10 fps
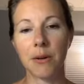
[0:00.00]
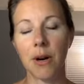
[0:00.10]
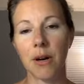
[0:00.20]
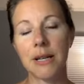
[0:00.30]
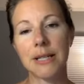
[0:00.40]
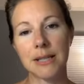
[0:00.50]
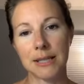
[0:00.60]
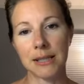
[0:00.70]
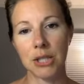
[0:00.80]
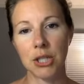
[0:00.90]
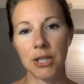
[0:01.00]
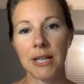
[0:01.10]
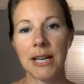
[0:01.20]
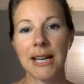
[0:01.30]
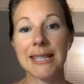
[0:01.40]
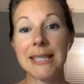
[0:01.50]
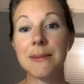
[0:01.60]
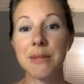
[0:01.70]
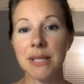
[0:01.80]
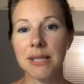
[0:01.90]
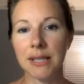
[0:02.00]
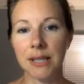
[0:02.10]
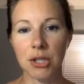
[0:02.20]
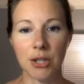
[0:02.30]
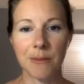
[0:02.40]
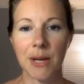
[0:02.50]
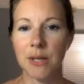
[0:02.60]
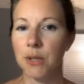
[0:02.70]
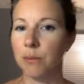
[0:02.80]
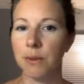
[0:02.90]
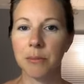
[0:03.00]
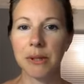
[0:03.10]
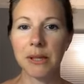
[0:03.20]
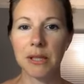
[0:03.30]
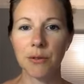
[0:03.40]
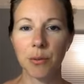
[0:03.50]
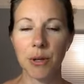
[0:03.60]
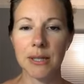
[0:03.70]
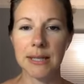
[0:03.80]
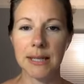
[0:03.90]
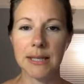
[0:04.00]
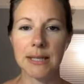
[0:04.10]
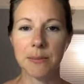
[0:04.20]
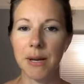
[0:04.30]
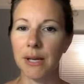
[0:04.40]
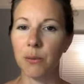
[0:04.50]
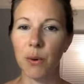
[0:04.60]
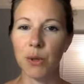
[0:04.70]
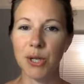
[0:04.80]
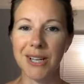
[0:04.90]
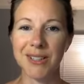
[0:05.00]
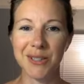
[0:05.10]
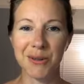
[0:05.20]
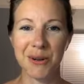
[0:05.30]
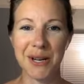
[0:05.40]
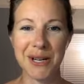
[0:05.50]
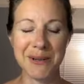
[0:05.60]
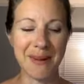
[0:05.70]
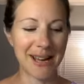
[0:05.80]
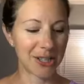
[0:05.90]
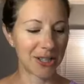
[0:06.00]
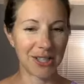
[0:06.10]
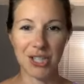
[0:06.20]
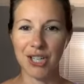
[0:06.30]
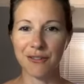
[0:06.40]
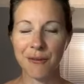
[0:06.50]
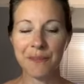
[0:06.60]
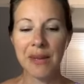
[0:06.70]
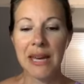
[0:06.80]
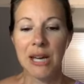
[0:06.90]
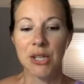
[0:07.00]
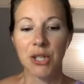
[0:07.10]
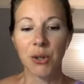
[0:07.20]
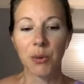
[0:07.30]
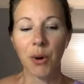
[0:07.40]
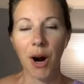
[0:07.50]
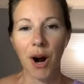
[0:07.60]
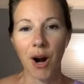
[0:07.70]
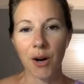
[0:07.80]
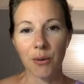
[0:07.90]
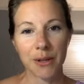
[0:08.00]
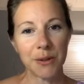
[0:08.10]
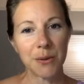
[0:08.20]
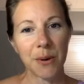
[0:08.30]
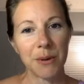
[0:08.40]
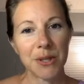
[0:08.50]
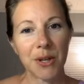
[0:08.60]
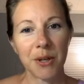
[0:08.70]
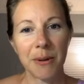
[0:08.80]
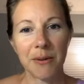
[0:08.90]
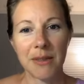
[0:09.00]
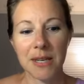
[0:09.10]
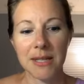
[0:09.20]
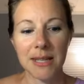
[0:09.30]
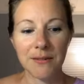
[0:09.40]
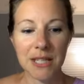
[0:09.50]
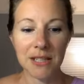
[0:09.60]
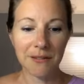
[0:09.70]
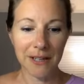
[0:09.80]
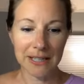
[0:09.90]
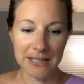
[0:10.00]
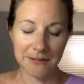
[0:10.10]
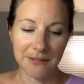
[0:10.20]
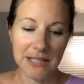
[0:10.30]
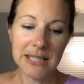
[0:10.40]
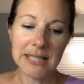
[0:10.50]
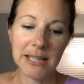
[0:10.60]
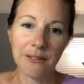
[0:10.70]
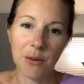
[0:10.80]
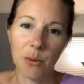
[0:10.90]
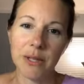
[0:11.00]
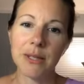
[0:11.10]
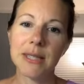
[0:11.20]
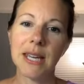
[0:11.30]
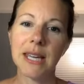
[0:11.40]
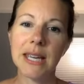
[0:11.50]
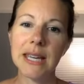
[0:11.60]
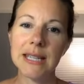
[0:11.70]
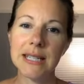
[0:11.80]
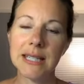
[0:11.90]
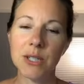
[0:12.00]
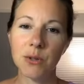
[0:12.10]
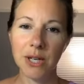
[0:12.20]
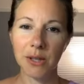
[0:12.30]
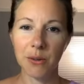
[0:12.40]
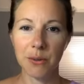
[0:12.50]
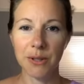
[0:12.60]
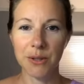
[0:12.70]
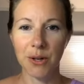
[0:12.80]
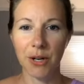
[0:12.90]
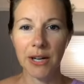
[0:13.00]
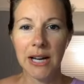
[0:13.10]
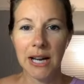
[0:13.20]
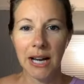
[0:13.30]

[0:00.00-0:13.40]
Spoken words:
are a distillation, a steam distillation. So completely different process depending what we're trying to actually achieve. So our oils, we always talk about the safety and effectiveness of the oils, and doTERRA oils are